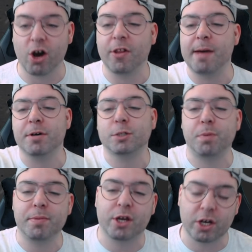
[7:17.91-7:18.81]
Oh, that must
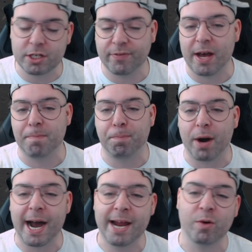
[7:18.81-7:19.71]
be because of our
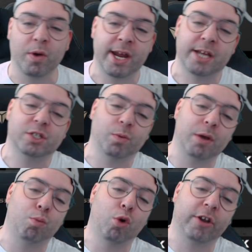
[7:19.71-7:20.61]
bye week. So we
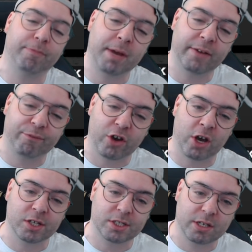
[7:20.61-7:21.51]
would have been
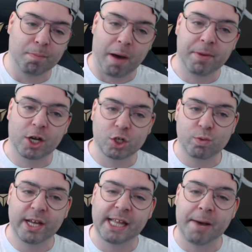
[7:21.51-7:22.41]
first, but because
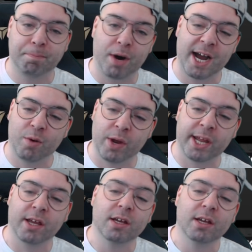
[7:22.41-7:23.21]
we had that bye week,